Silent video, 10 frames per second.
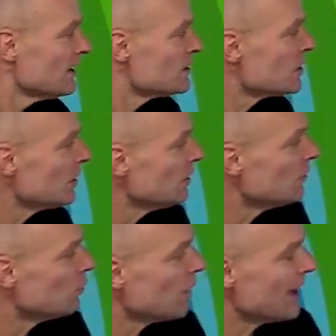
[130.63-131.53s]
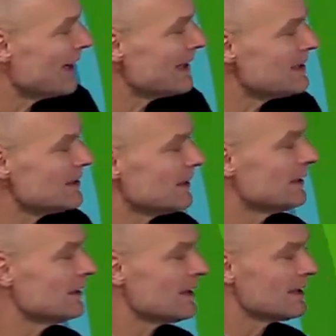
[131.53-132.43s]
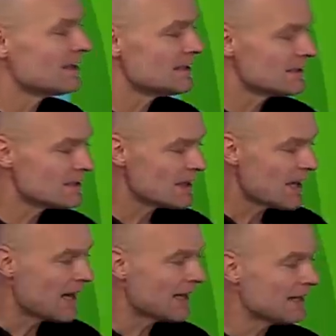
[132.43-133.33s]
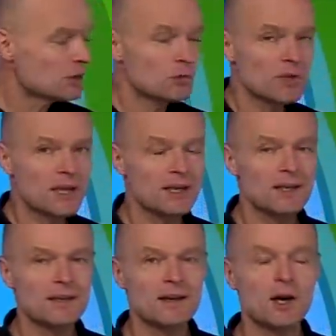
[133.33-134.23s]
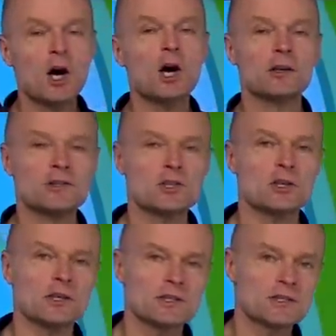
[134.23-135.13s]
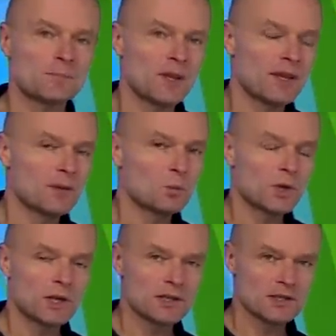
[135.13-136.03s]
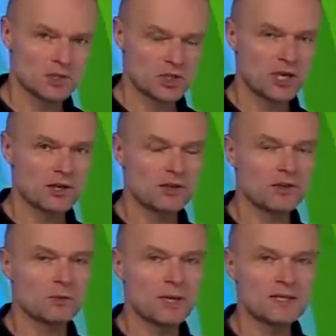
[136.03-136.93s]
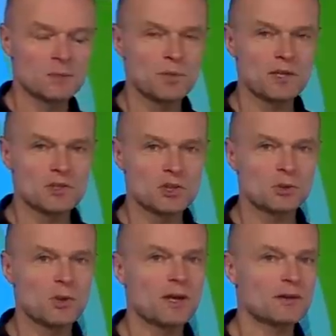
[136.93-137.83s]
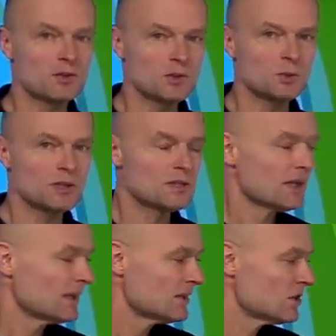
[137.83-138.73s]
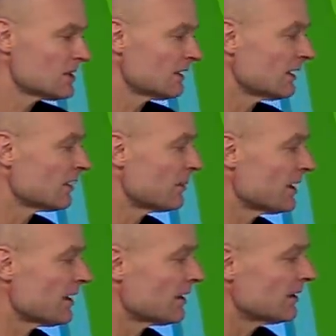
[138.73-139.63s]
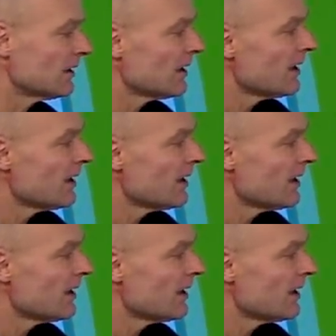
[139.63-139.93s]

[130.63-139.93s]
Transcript: So what I did is I created a hot sauce, and we're going to share the recipe and show you how to do it just a little bit here.